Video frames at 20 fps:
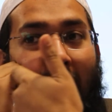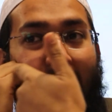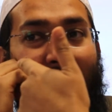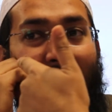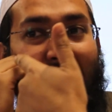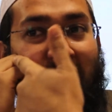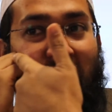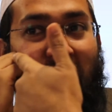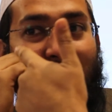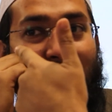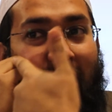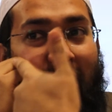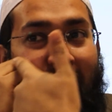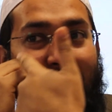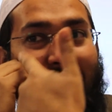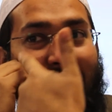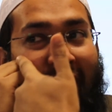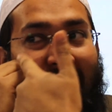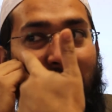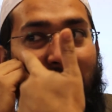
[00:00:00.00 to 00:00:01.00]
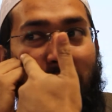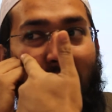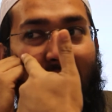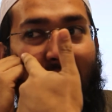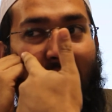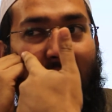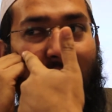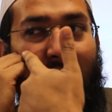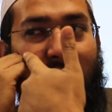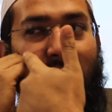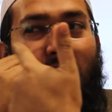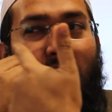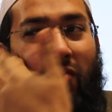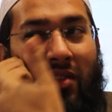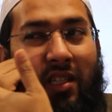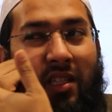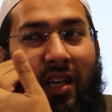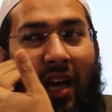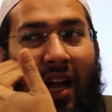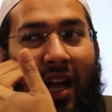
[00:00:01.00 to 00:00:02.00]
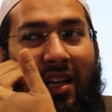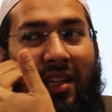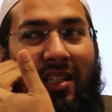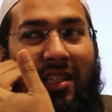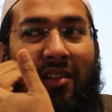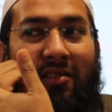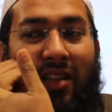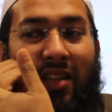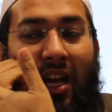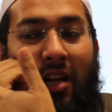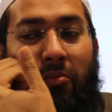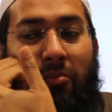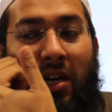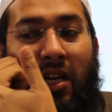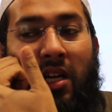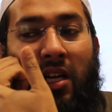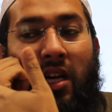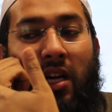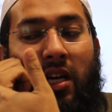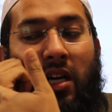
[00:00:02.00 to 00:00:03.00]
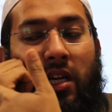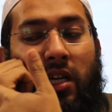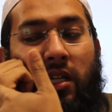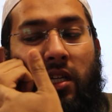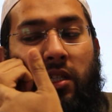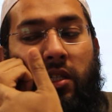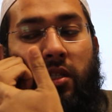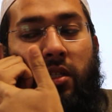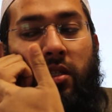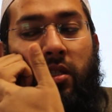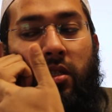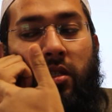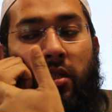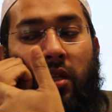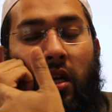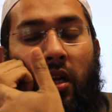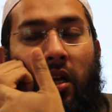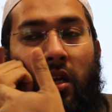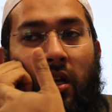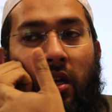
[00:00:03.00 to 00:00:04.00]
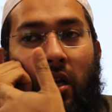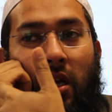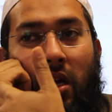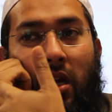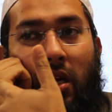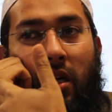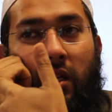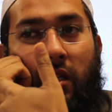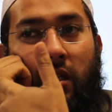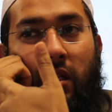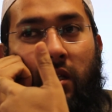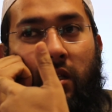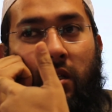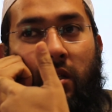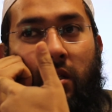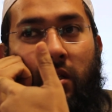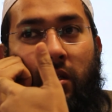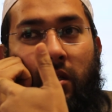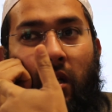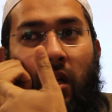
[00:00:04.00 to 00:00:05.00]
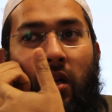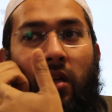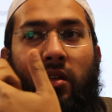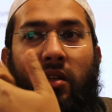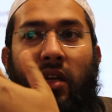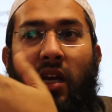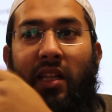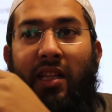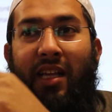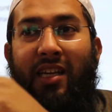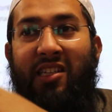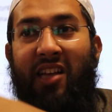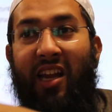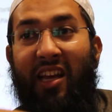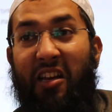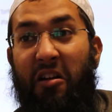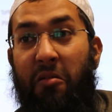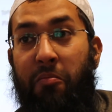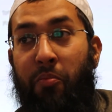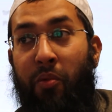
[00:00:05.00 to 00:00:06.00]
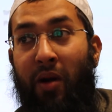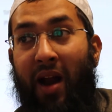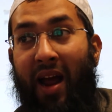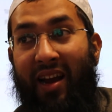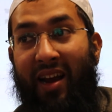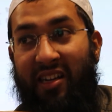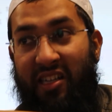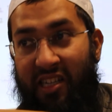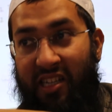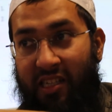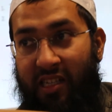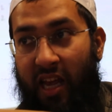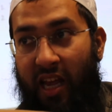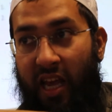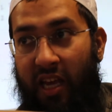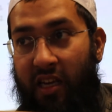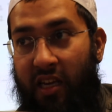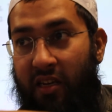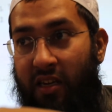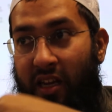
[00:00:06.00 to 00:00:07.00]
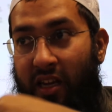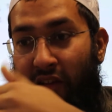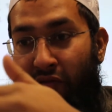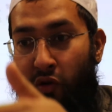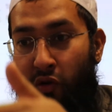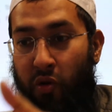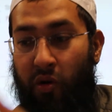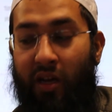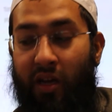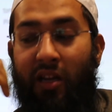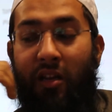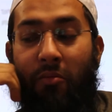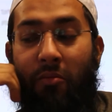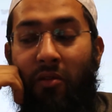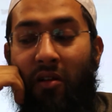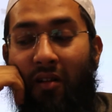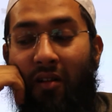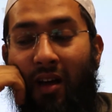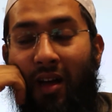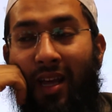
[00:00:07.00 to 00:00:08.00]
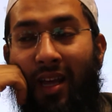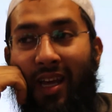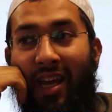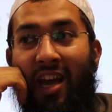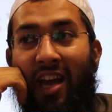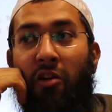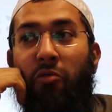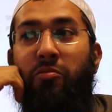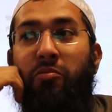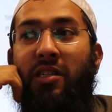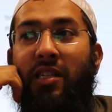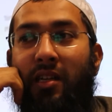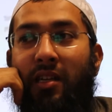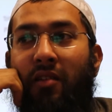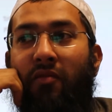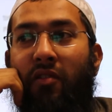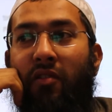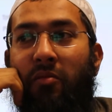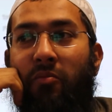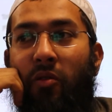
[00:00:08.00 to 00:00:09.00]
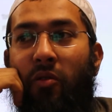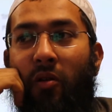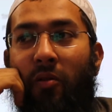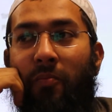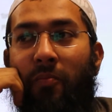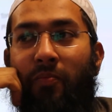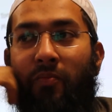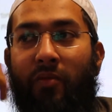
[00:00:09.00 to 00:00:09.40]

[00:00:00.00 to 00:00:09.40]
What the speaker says: actually hit my hand. Obviously your hand is outside, but Allah, yeah, that's like a practice aid. If you look in the mirror, it helps even more.